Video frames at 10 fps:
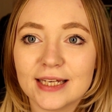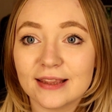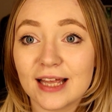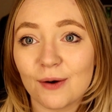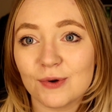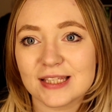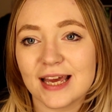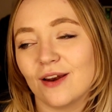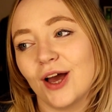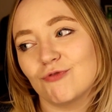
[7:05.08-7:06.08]
that was
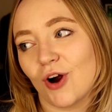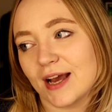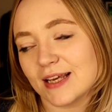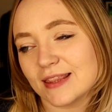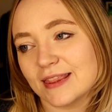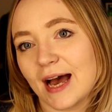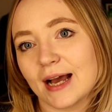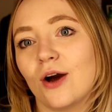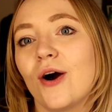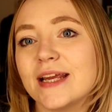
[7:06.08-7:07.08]
then like, right, that
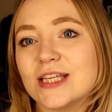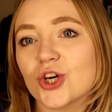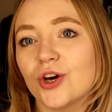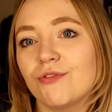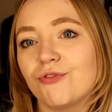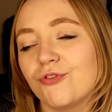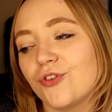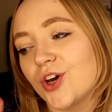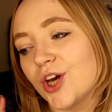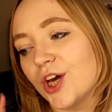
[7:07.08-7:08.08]
kind of
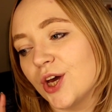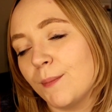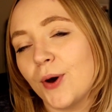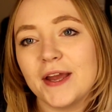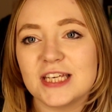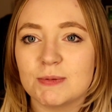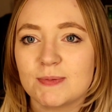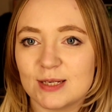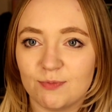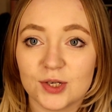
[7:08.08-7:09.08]
put into
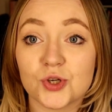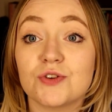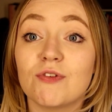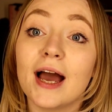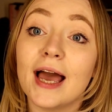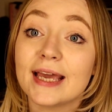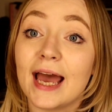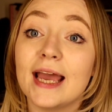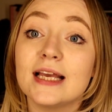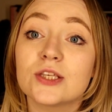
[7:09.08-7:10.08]
perspective my doctor, right,
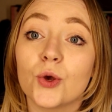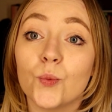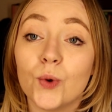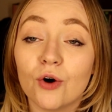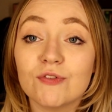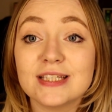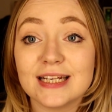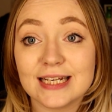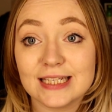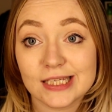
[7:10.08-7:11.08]
okay, so we
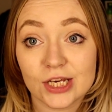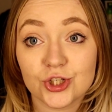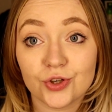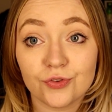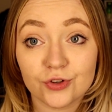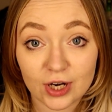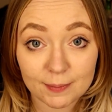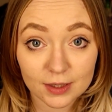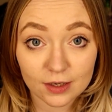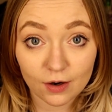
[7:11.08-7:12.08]
obviously need to send you for
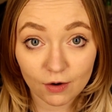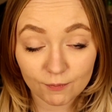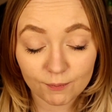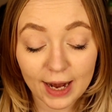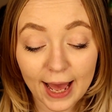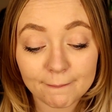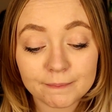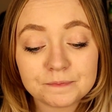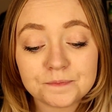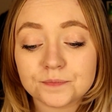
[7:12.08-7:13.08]
treatment plan.
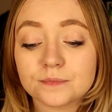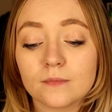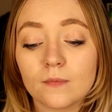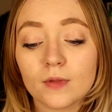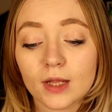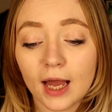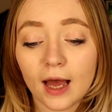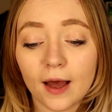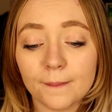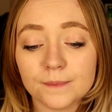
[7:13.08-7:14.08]

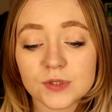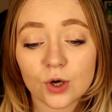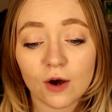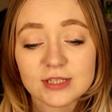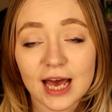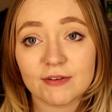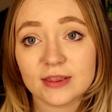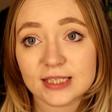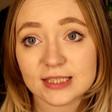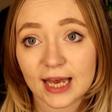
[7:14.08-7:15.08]
So after having
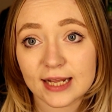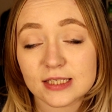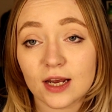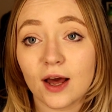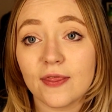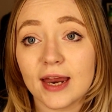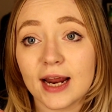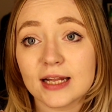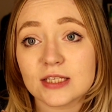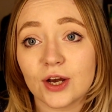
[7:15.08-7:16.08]
these scans done, I then
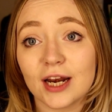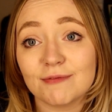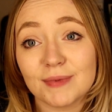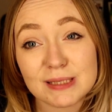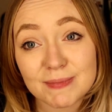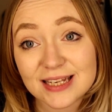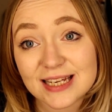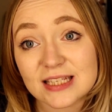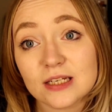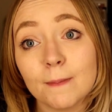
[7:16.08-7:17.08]
had to go and have my smear
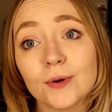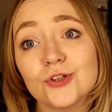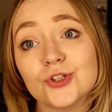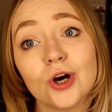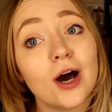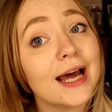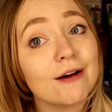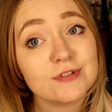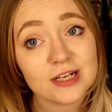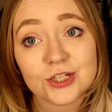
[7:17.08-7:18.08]
test done, because you can't
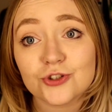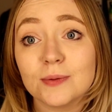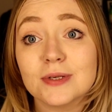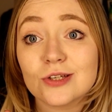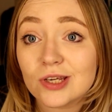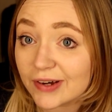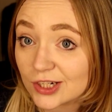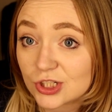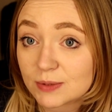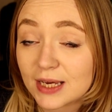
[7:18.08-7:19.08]
have fertility treatment until you've
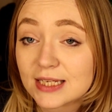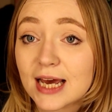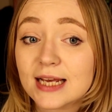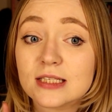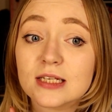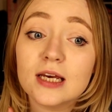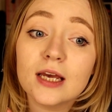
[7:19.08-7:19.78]
had your smear test.